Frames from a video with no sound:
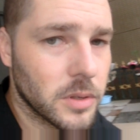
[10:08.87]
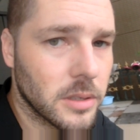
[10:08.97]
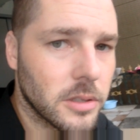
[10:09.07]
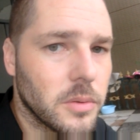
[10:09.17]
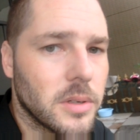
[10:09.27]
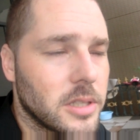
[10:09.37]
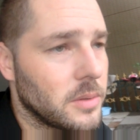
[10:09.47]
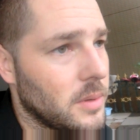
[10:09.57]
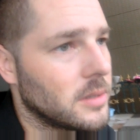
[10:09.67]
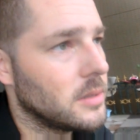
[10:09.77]
wouldn't do what
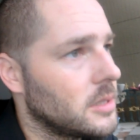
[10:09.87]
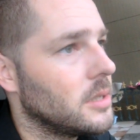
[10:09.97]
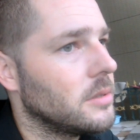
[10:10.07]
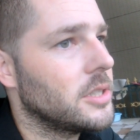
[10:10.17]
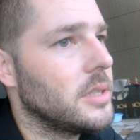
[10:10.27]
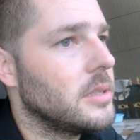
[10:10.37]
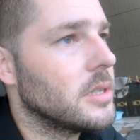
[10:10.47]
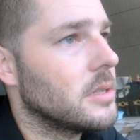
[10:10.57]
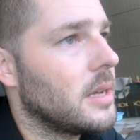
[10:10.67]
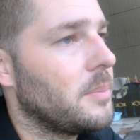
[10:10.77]
she wanted, so she
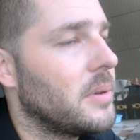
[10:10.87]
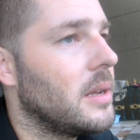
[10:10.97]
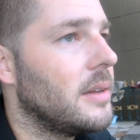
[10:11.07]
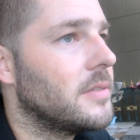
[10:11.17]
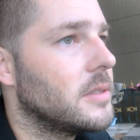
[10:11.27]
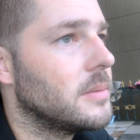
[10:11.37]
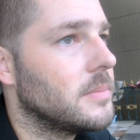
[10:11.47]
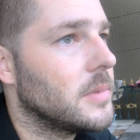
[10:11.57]
just up and left.